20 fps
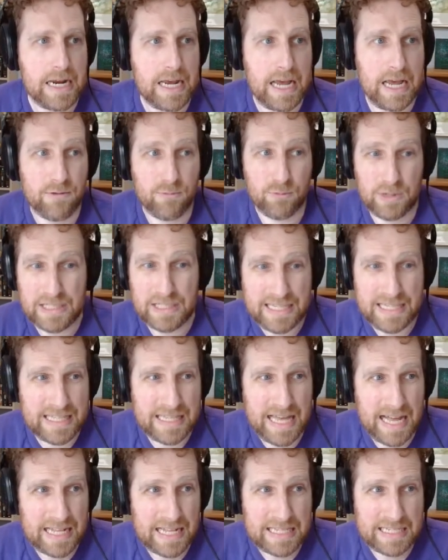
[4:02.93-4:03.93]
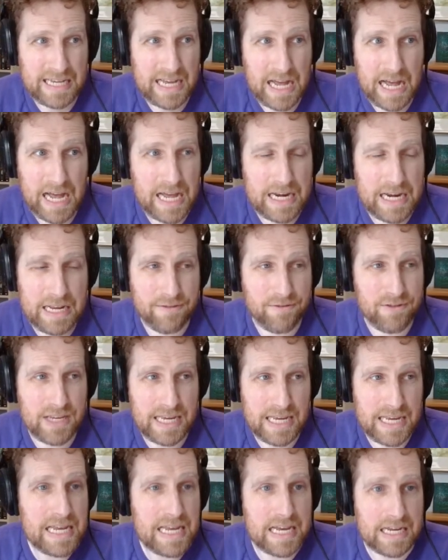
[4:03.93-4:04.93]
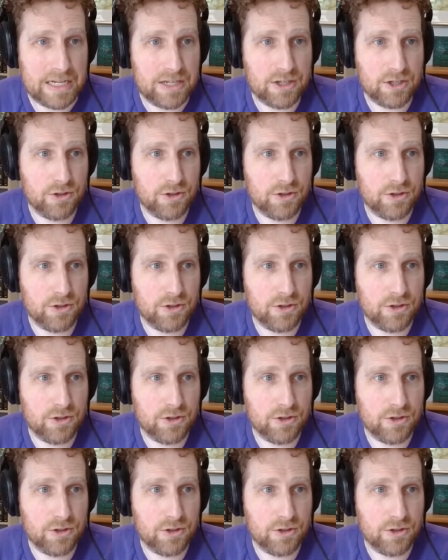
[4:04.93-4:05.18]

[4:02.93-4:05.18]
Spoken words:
And really, that's kind of it.